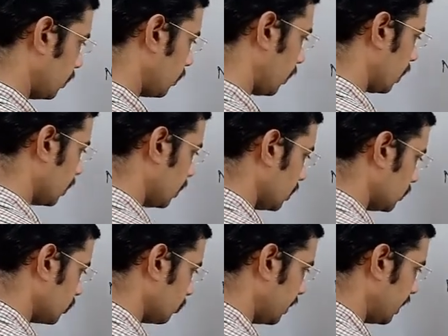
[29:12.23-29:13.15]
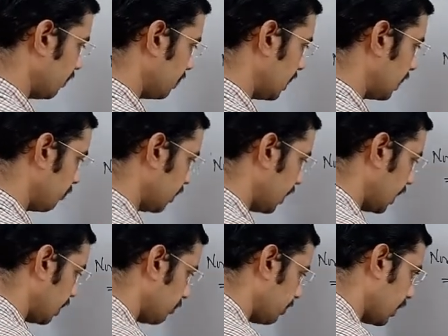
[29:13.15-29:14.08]
Okay. So when I multiply
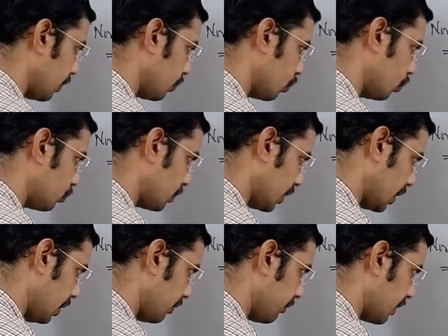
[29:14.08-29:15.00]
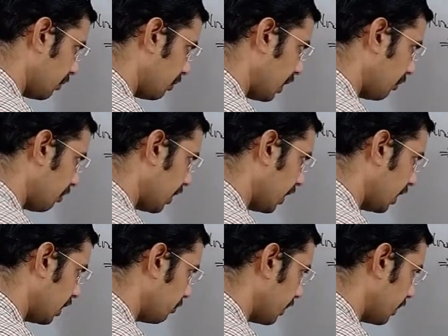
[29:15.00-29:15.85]
it by root 3, when I multiply